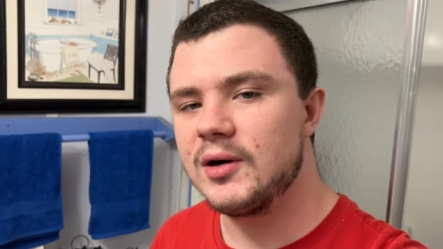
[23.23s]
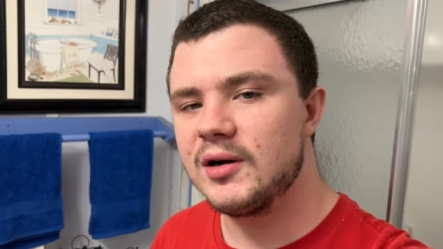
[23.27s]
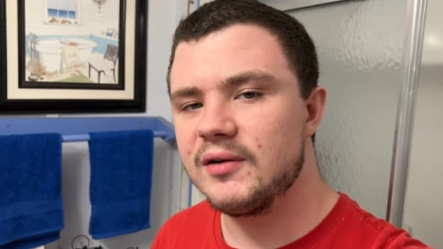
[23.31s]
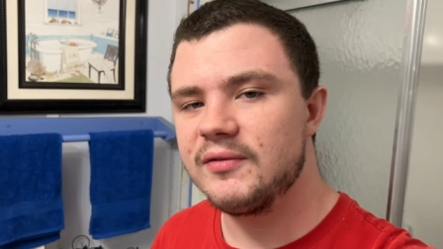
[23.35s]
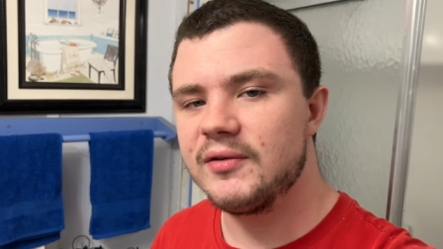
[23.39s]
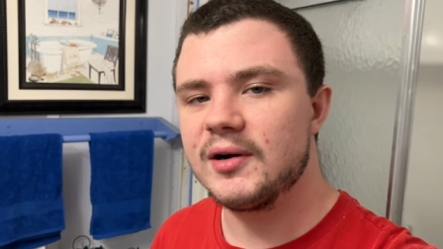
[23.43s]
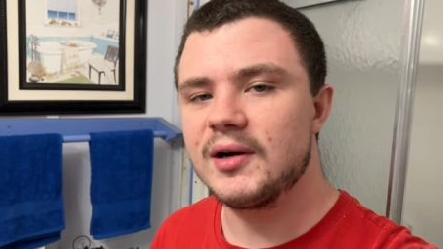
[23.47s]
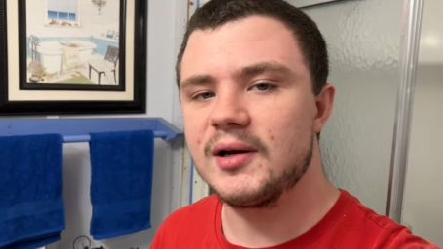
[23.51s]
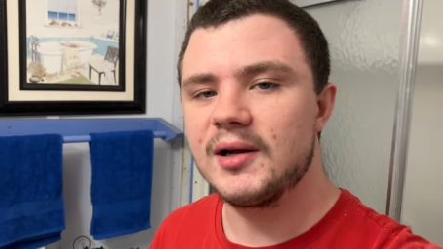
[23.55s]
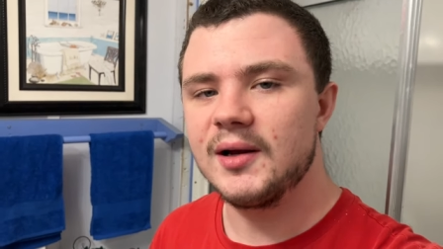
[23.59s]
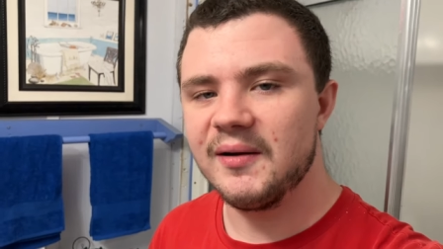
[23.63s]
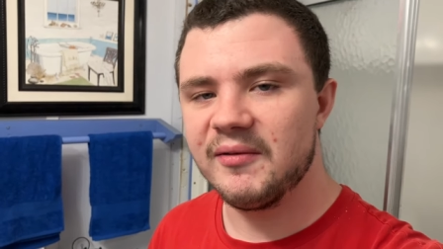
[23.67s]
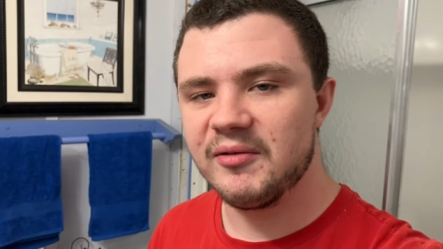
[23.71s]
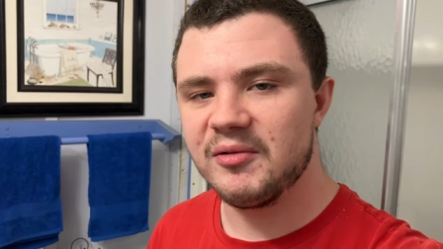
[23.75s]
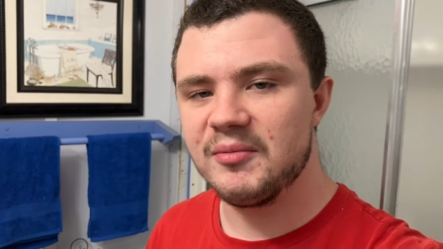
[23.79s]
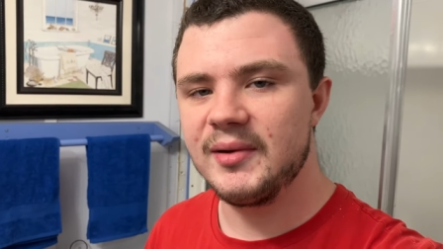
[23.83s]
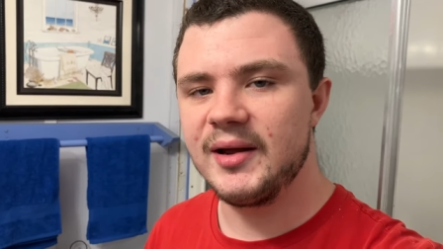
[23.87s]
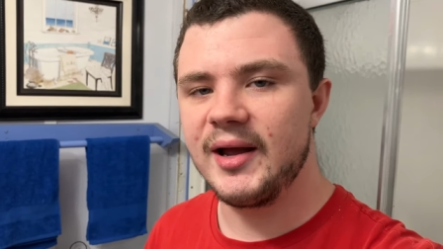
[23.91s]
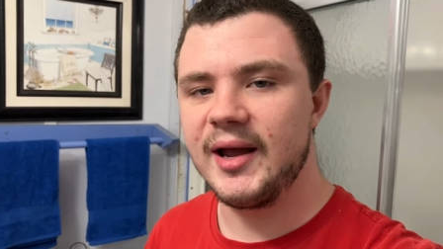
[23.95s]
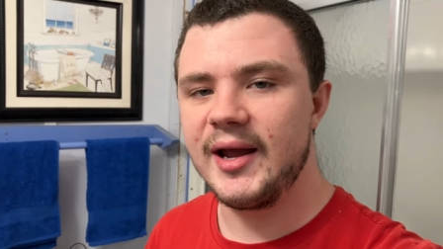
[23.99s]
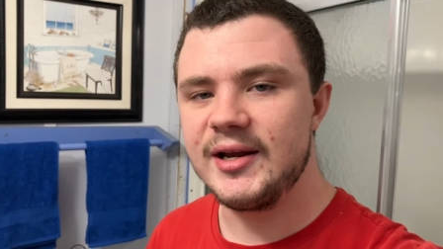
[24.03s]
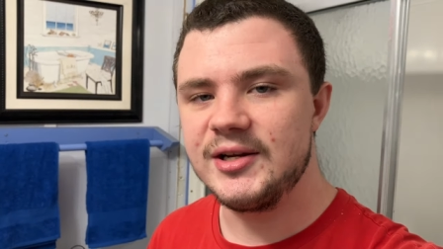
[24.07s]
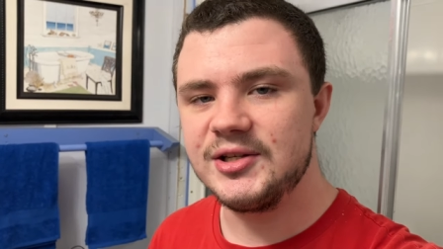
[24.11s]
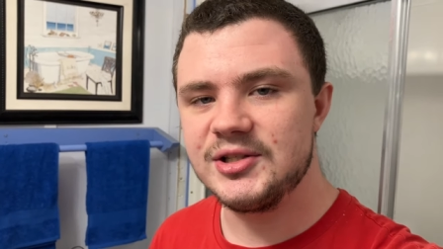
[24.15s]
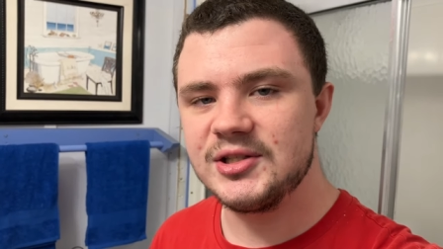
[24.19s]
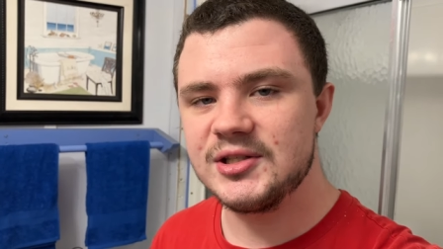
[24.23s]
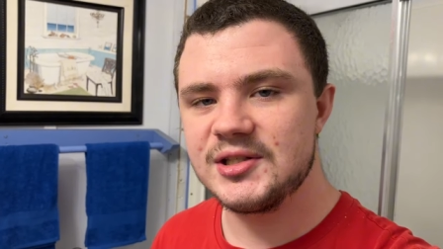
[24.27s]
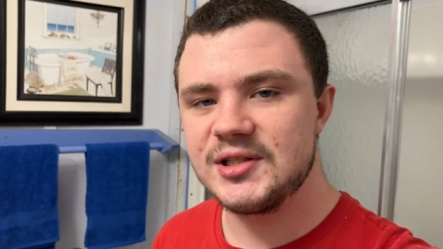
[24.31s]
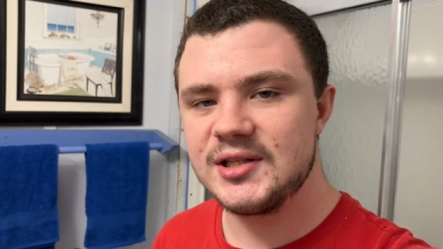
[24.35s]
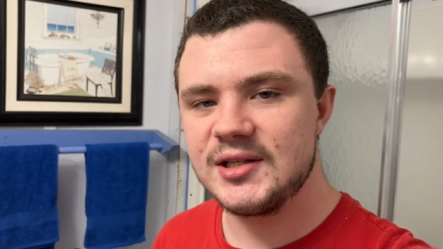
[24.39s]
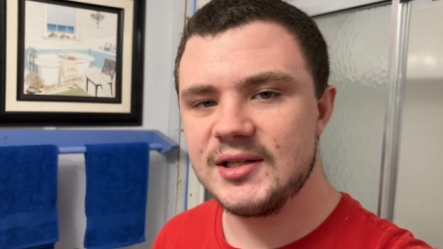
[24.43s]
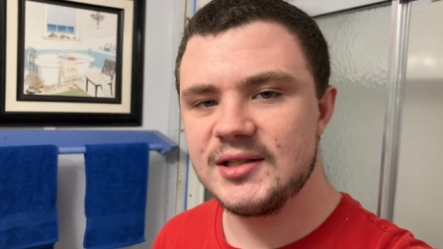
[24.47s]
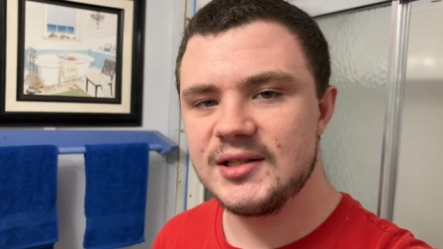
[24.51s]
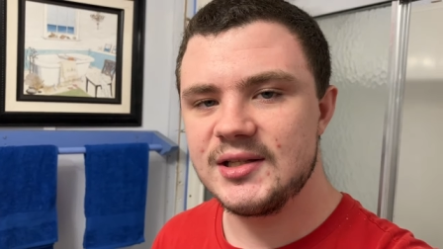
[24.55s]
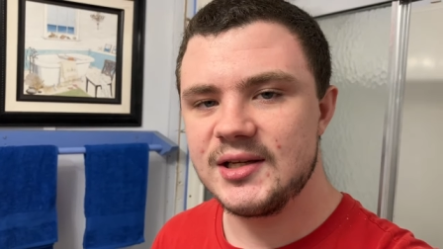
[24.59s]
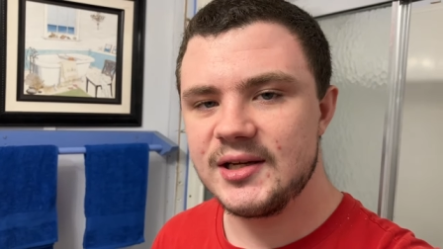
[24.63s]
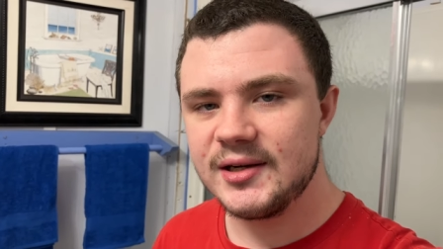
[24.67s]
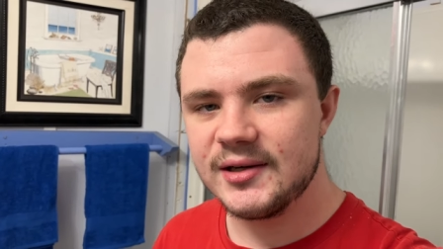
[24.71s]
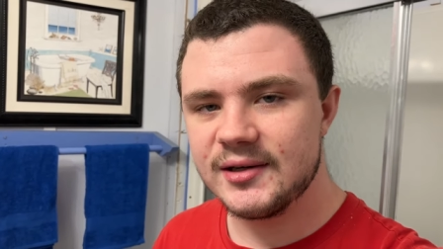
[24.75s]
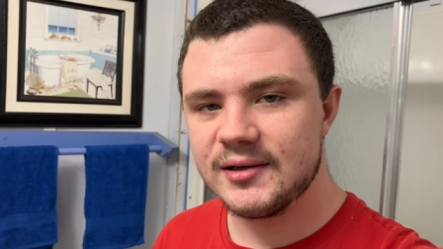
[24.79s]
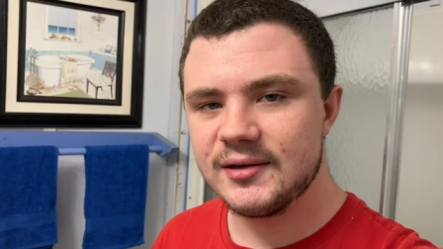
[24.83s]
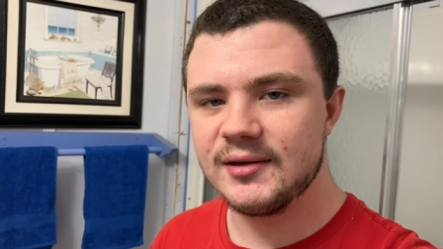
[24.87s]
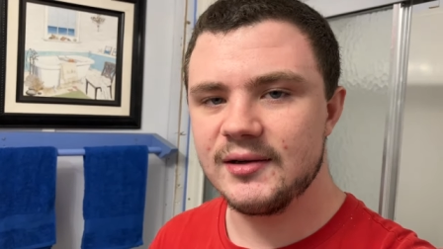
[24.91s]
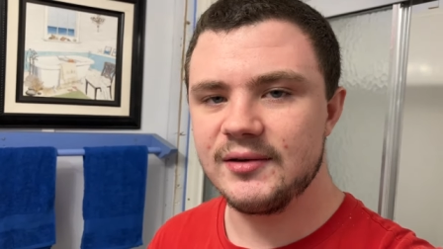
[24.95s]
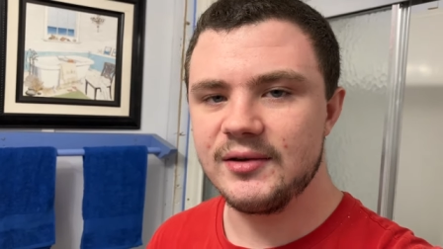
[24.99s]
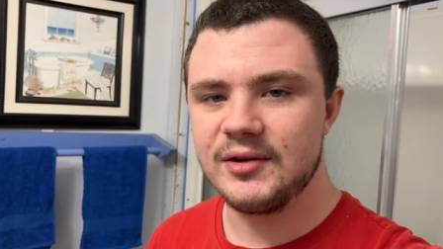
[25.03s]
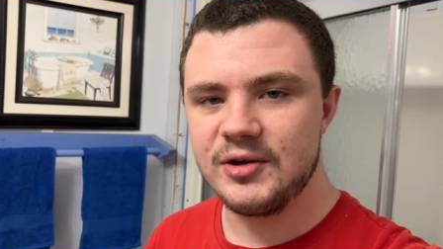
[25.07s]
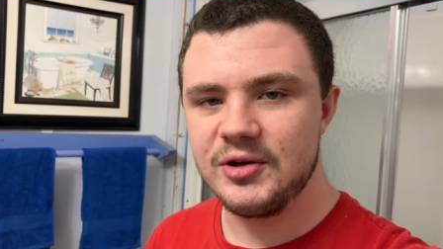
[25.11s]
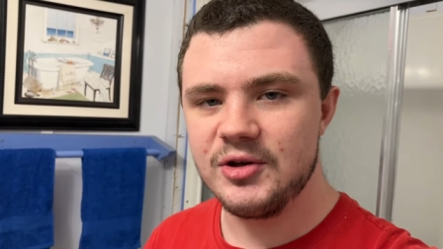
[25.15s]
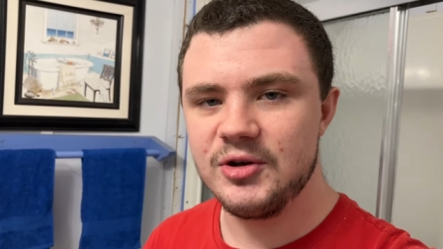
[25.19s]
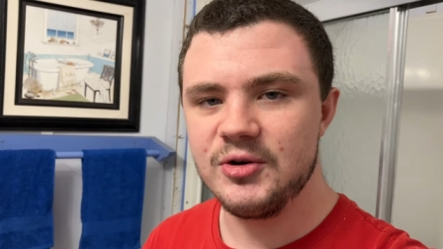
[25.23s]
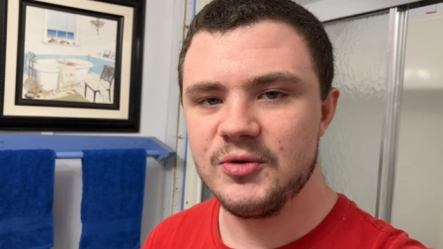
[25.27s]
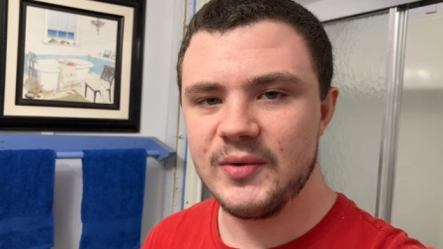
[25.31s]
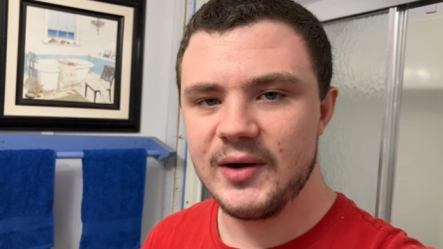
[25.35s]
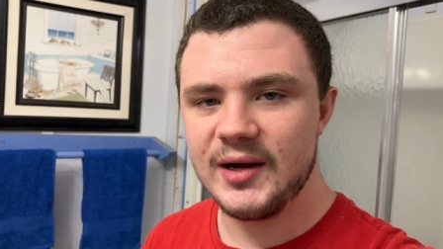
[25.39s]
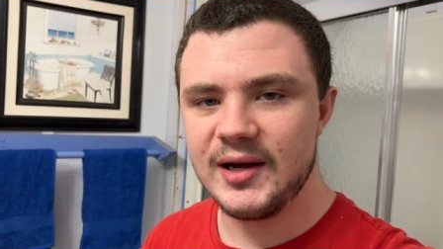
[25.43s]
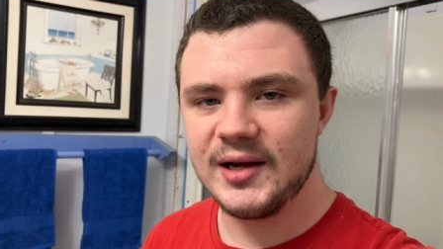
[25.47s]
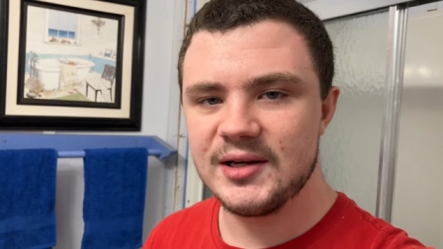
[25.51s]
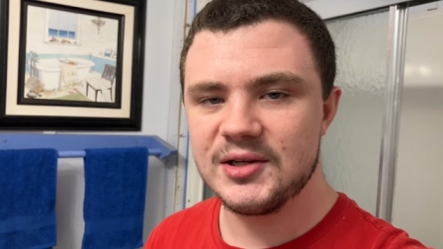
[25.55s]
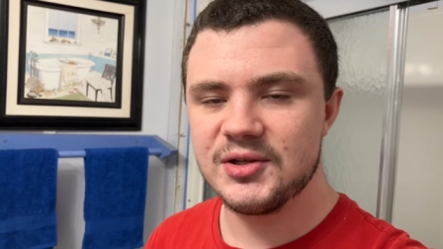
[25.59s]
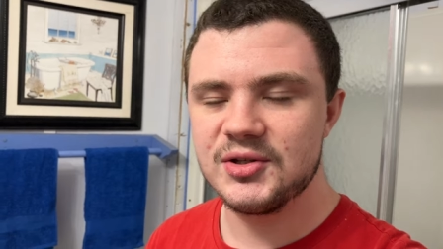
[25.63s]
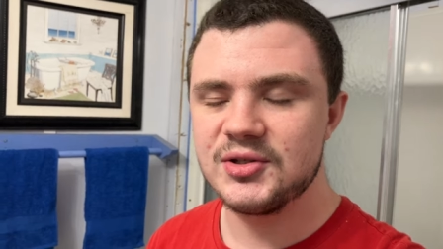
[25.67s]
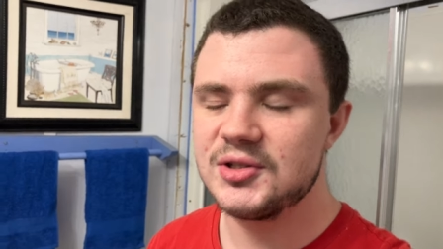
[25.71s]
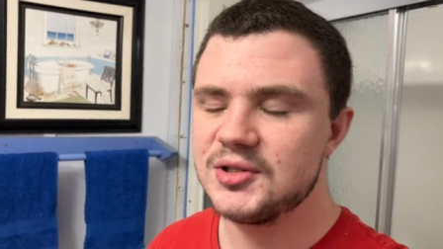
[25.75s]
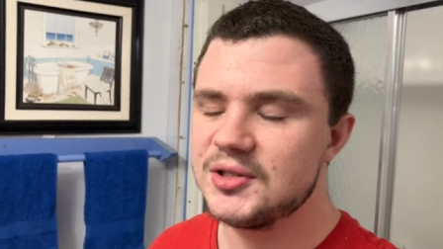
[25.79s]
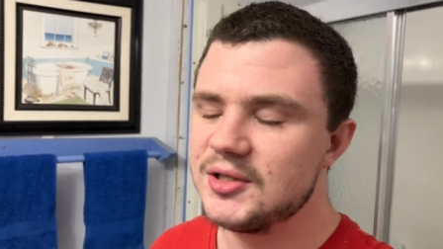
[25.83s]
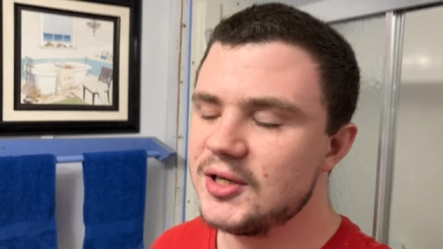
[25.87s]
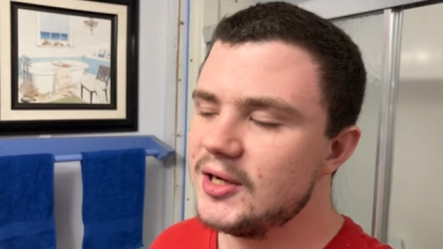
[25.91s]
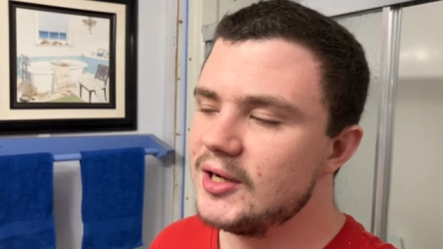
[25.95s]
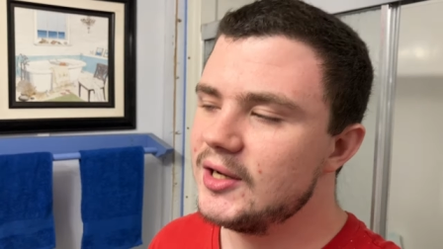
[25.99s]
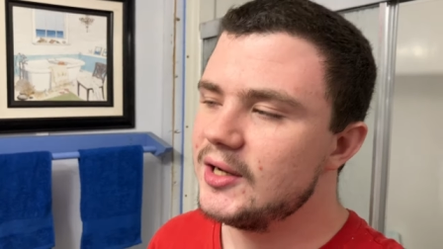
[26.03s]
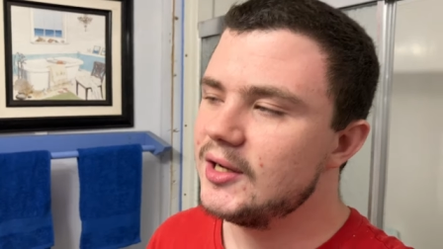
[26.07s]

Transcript: of our government agencies here in the U.S.